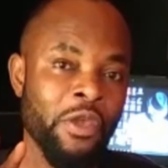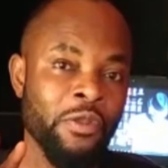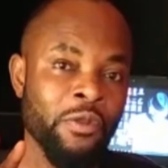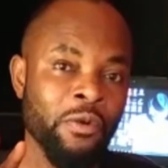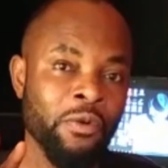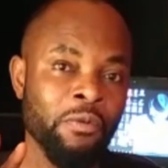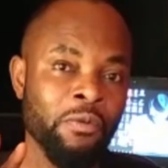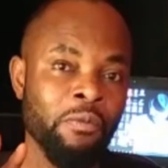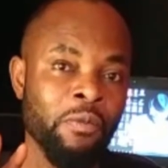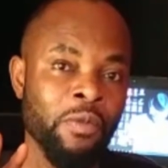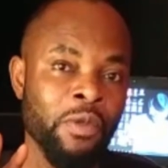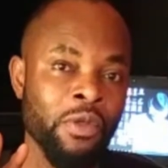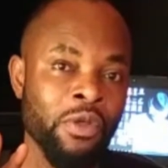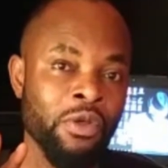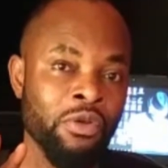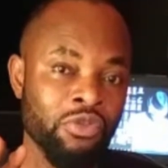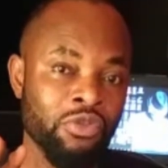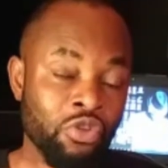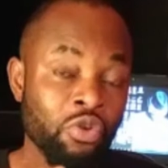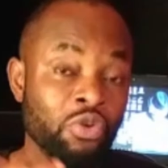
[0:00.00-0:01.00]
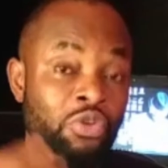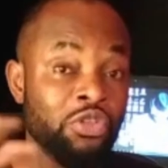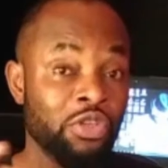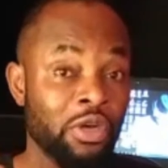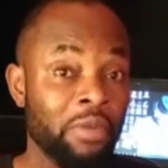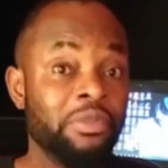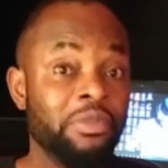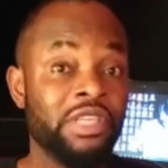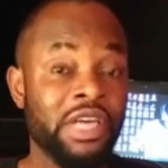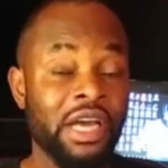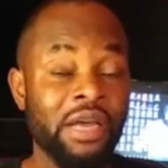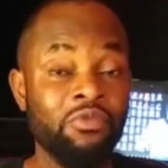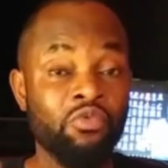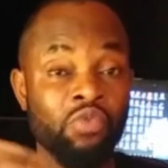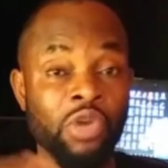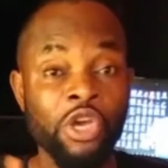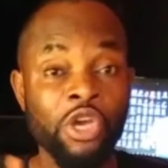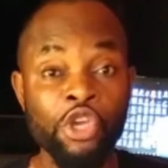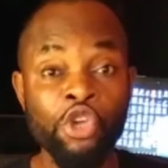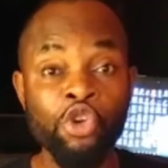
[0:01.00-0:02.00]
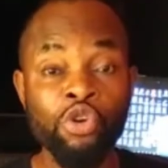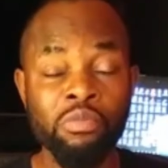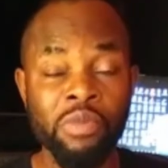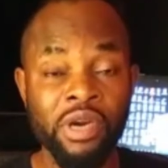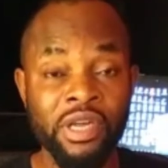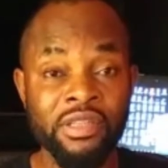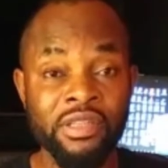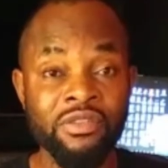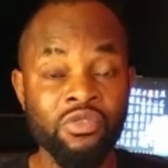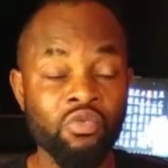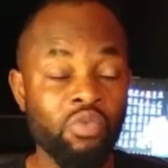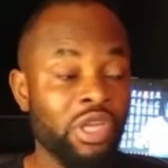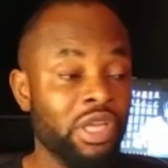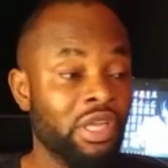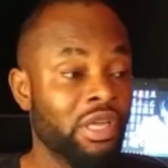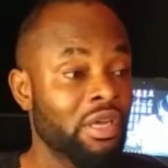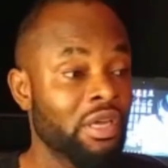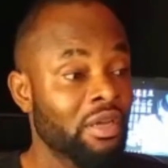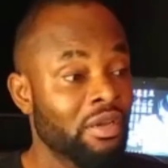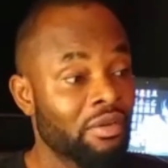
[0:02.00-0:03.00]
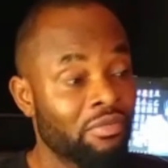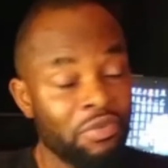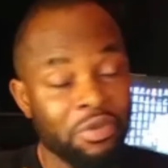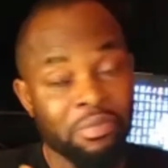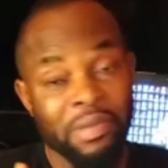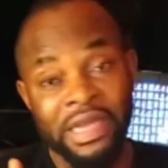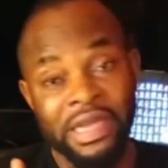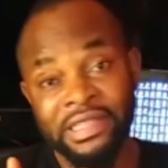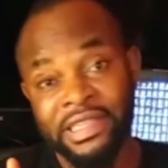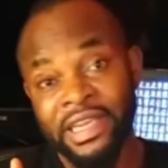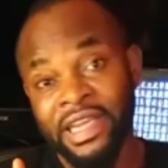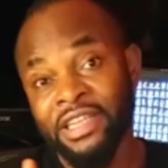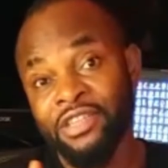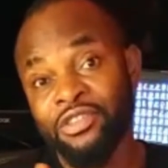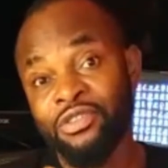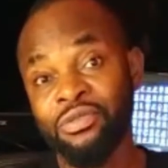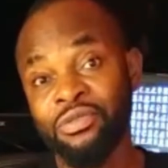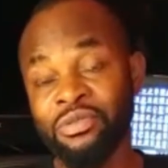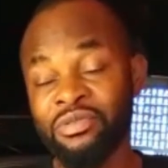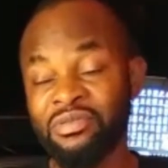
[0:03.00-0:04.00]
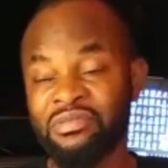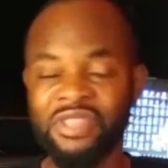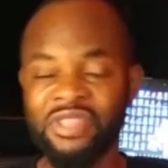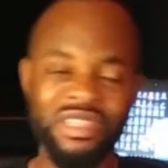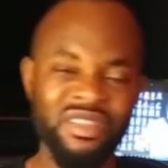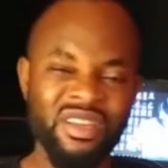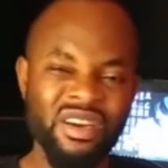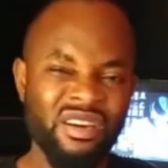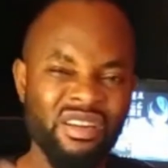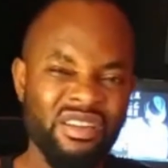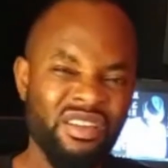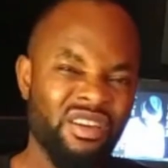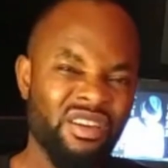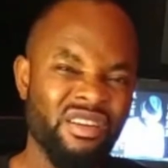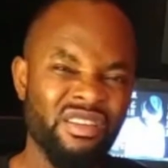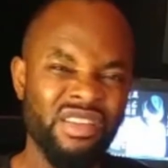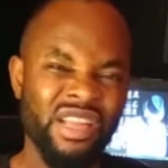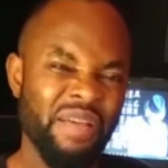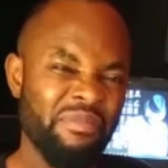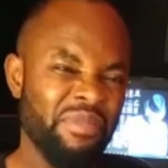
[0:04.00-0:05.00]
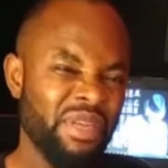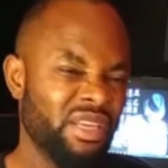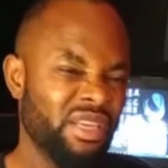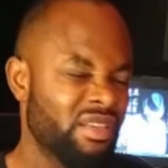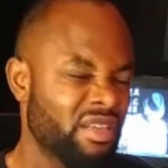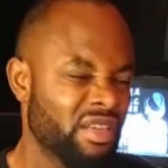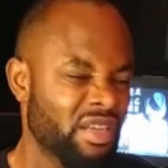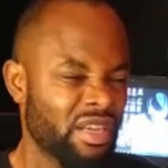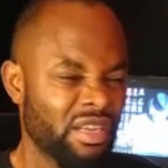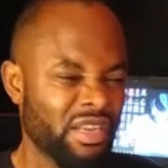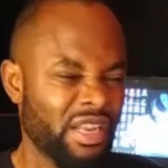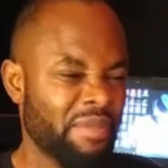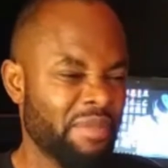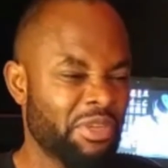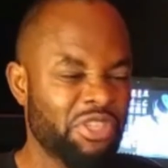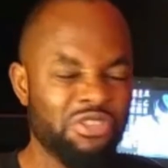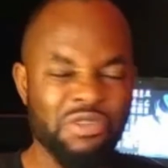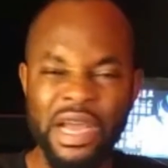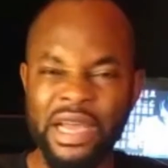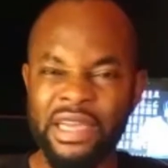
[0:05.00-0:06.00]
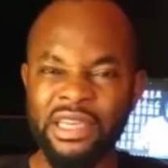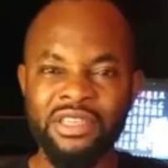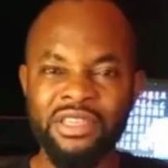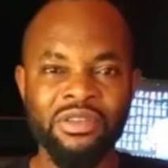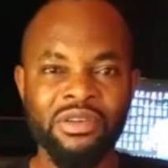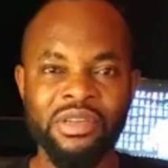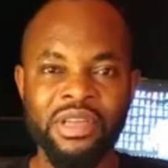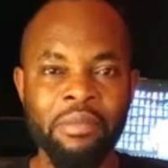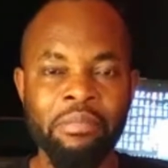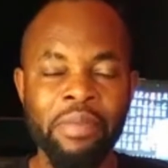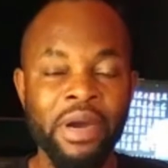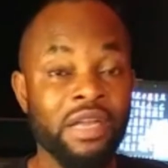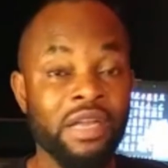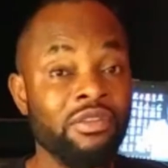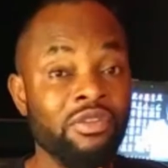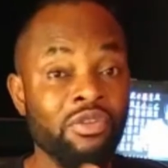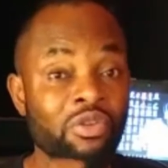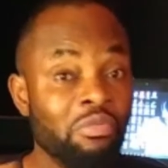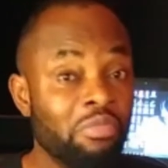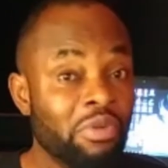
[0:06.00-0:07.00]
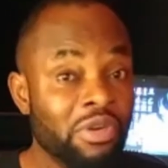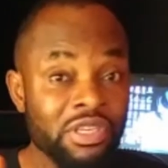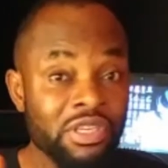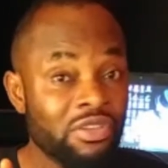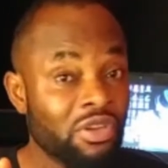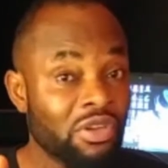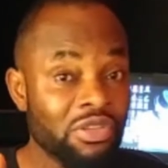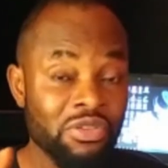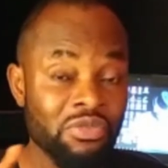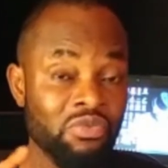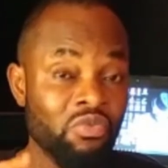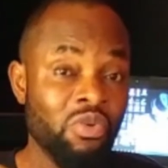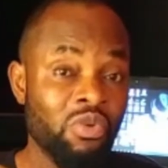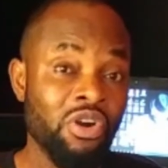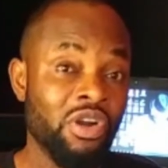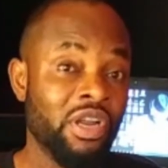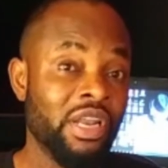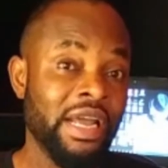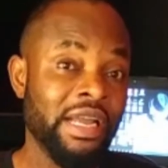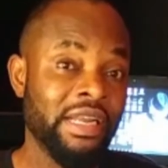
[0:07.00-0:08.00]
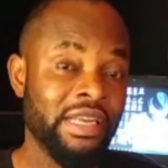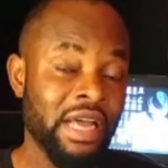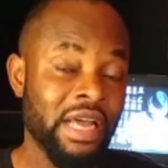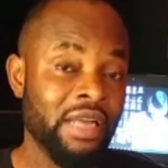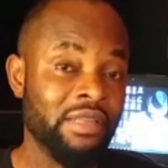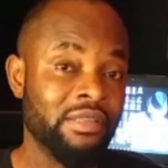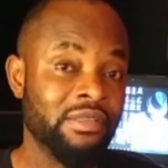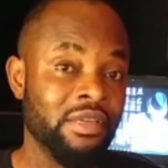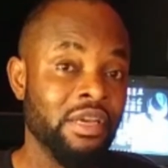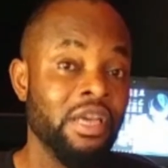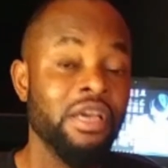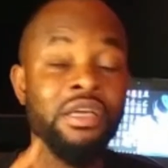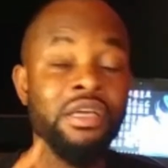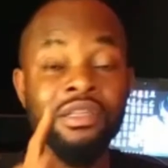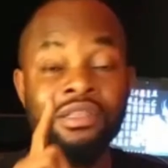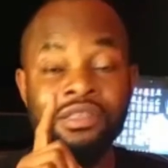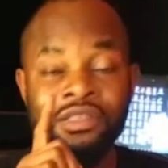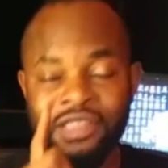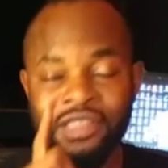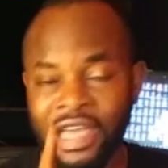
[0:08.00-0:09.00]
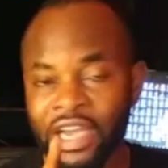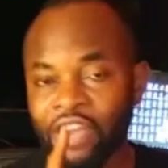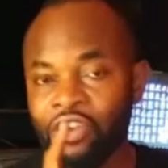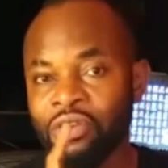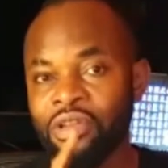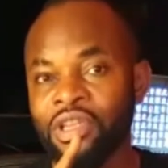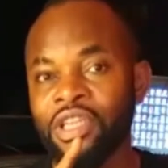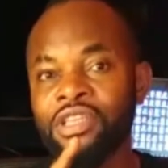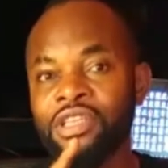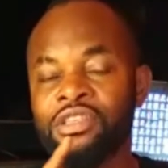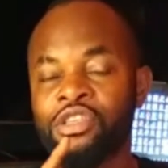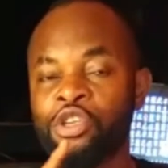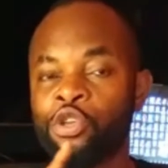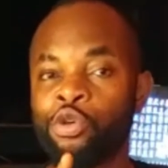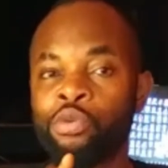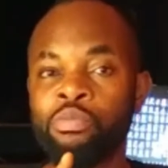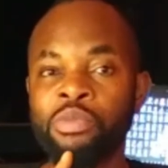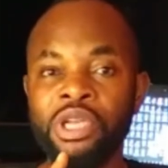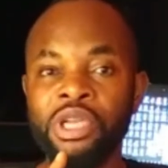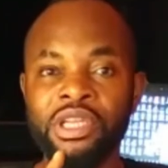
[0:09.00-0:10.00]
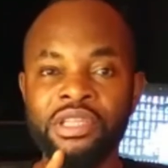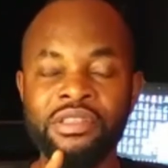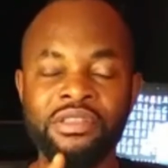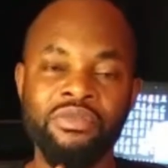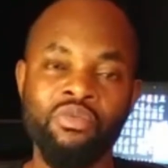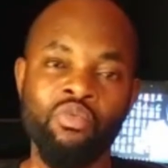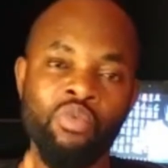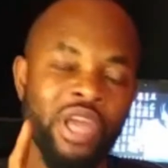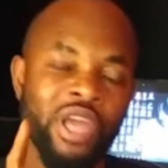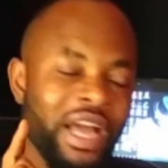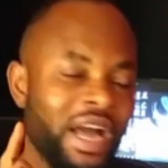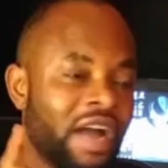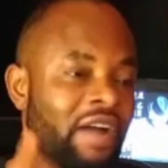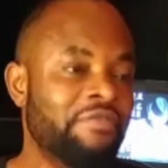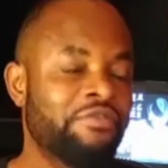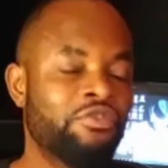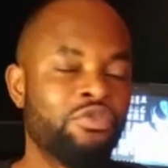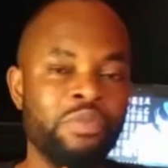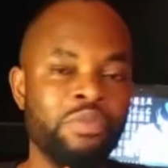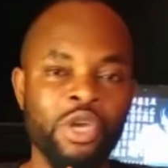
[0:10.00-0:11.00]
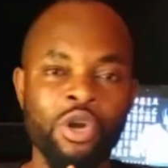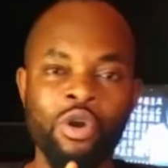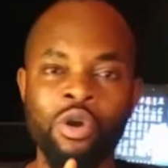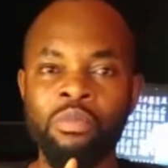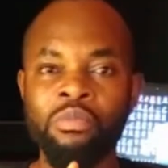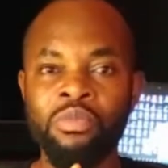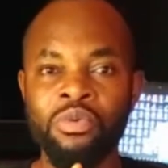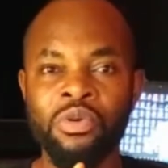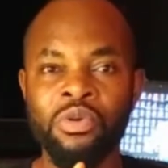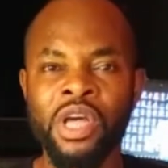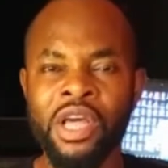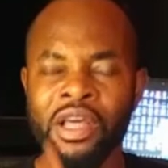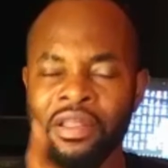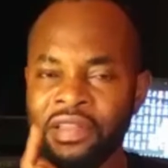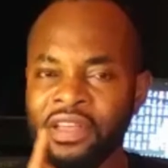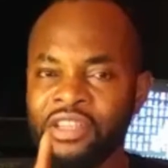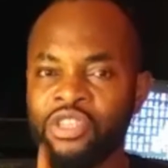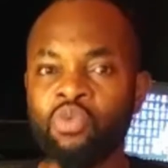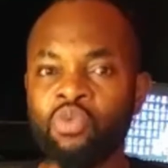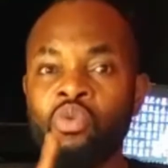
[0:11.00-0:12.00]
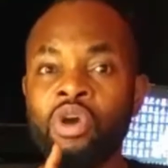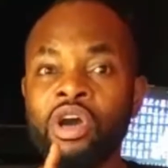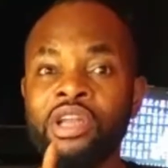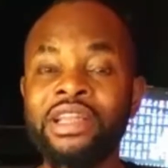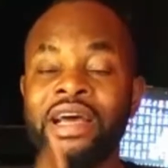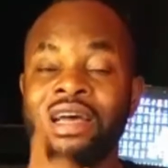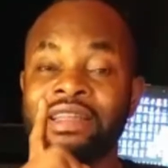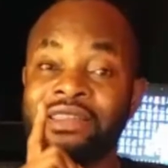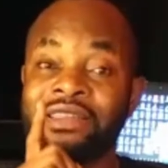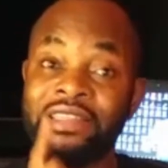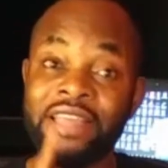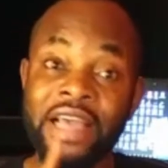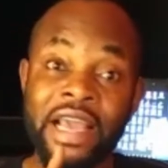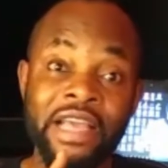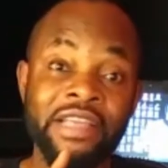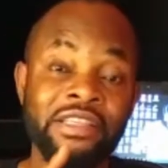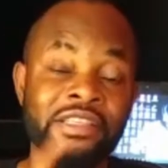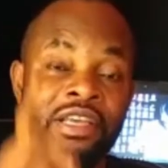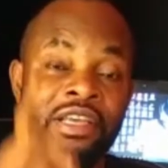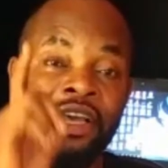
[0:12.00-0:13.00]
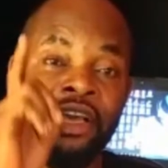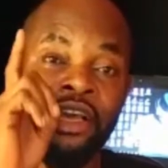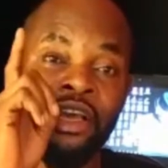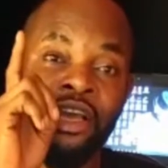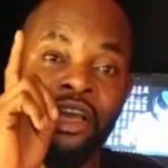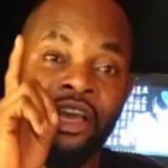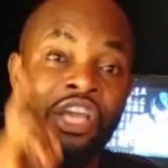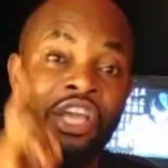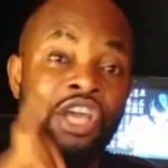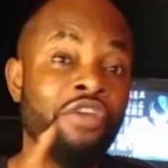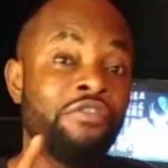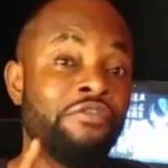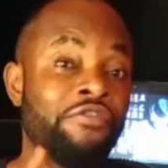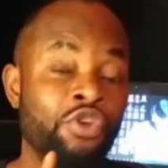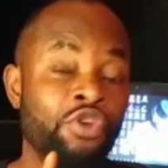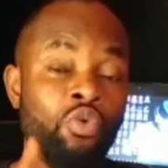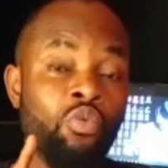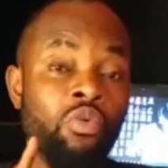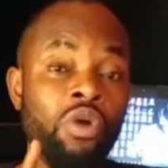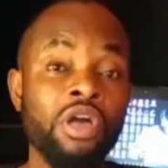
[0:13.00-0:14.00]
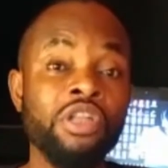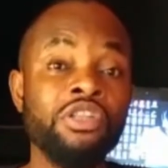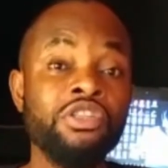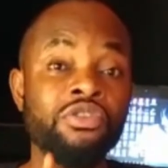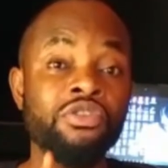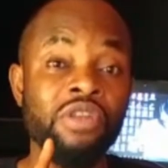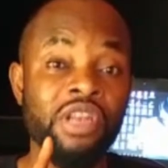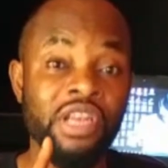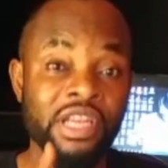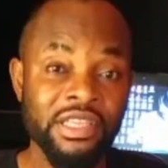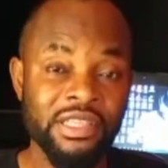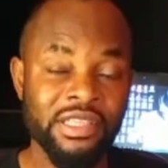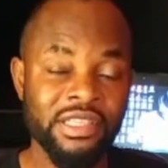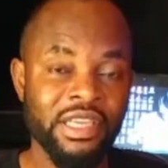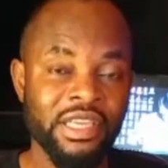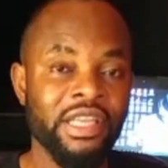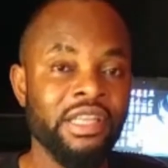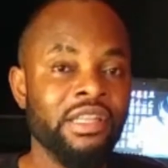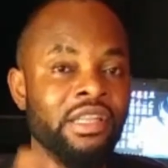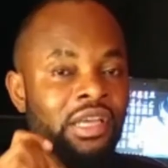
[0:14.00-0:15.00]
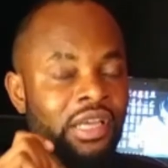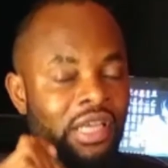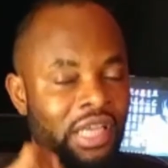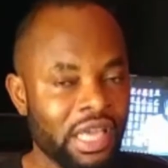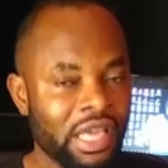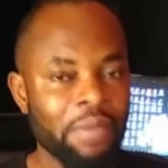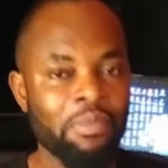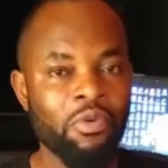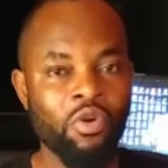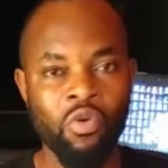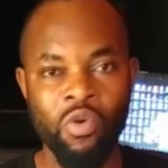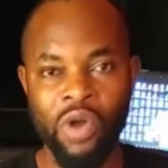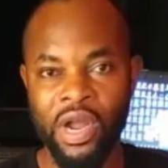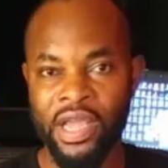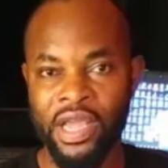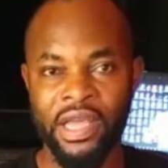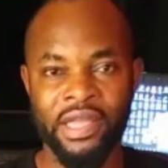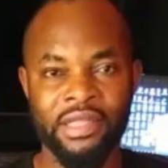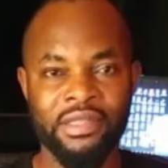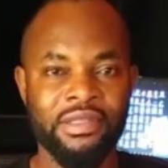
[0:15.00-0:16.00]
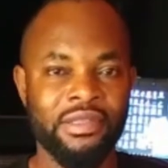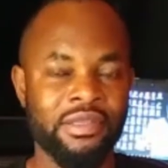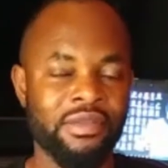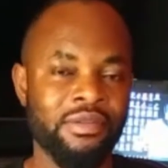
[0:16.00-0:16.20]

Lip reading: you know. Though sometimes we are humans, we might tend to, no, let me try this other part. No, but it doesn't work like that. Secondly is humility. We have to be humble. There's a word that says, if you want to listen, keep quiet.